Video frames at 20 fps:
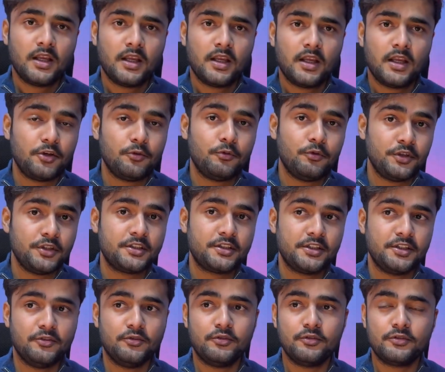I wish
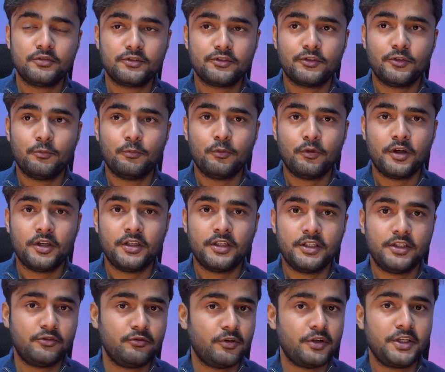someone
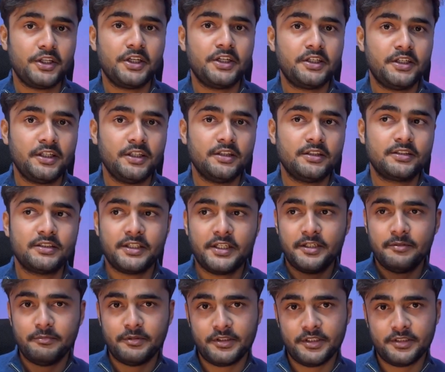in 2018 said
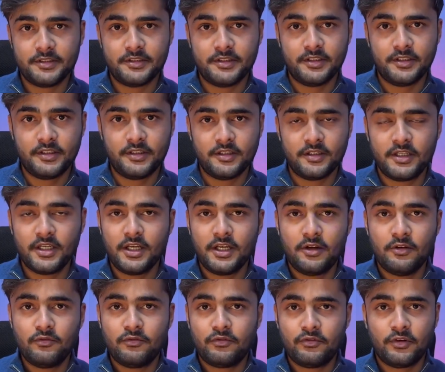me this thing.
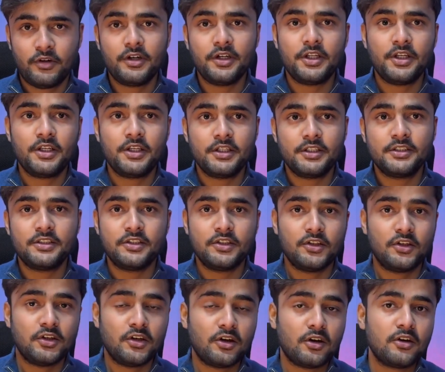Frontend is
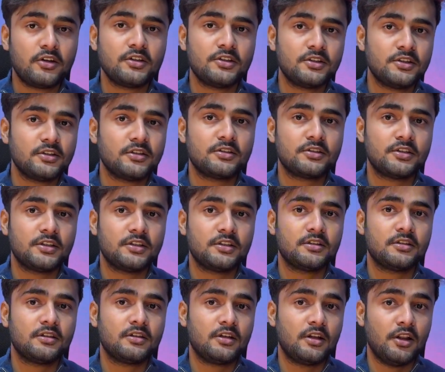not just
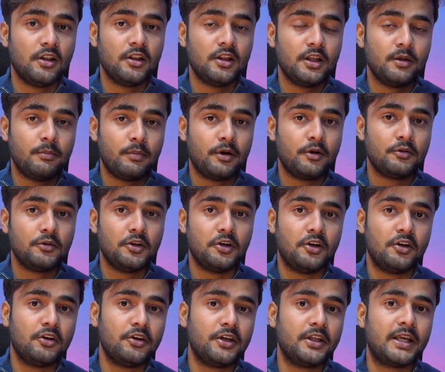about
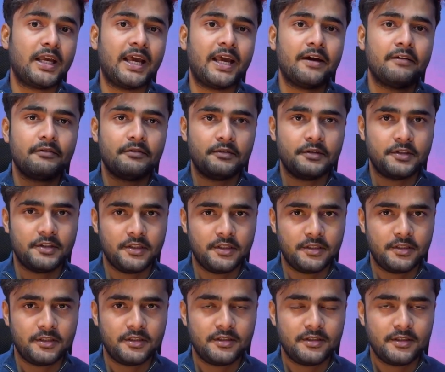learning
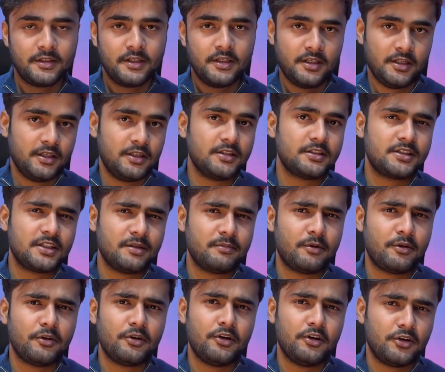everything. It's
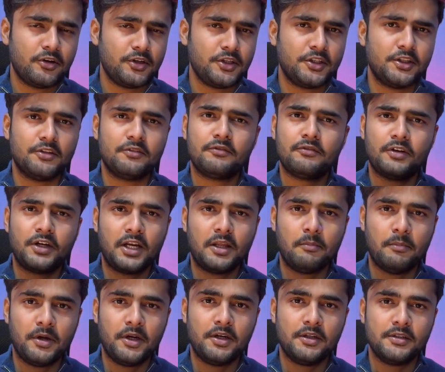about learning the
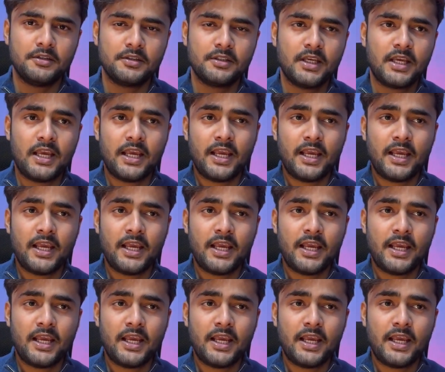fundamentals